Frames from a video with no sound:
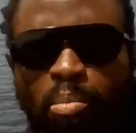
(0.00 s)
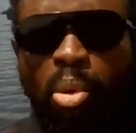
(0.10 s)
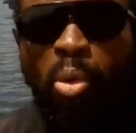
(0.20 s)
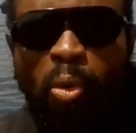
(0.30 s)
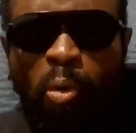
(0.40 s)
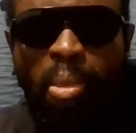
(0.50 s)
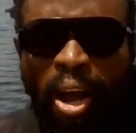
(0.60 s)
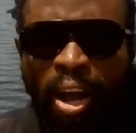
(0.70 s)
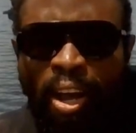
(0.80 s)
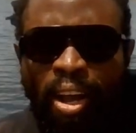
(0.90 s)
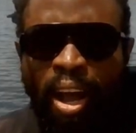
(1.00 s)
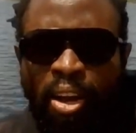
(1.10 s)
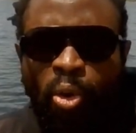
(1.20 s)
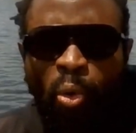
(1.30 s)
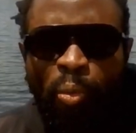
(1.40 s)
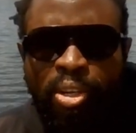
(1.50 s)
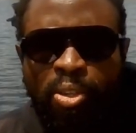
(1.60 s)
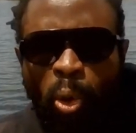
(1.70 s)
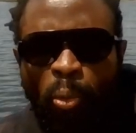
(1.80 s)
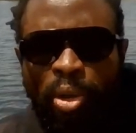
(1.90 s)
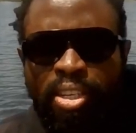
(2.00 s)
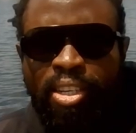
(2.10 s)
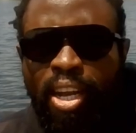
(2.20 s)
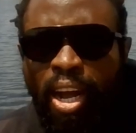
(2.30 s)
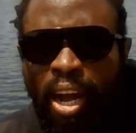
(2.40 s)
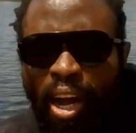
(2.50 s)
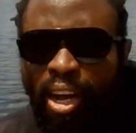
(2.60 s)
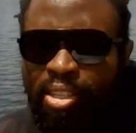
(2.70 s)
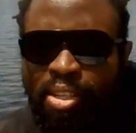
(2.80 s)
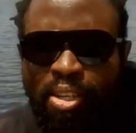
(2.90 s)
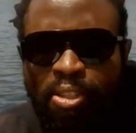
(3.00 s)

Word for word: Bungu banga, going, going, gone.